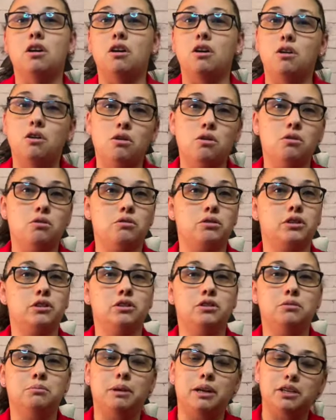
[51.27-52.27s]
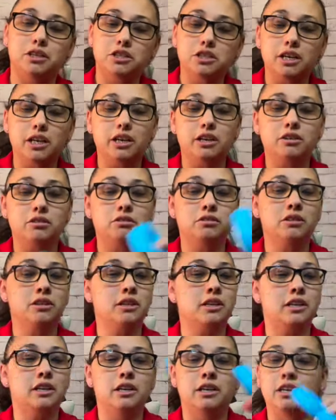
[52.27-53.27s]
oh, you know, my child,
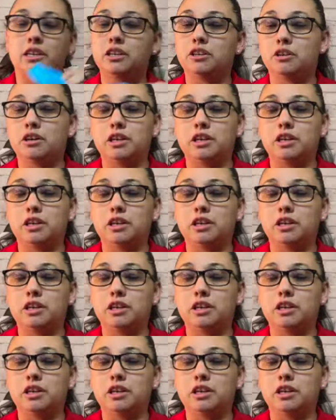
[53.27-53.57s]
you know,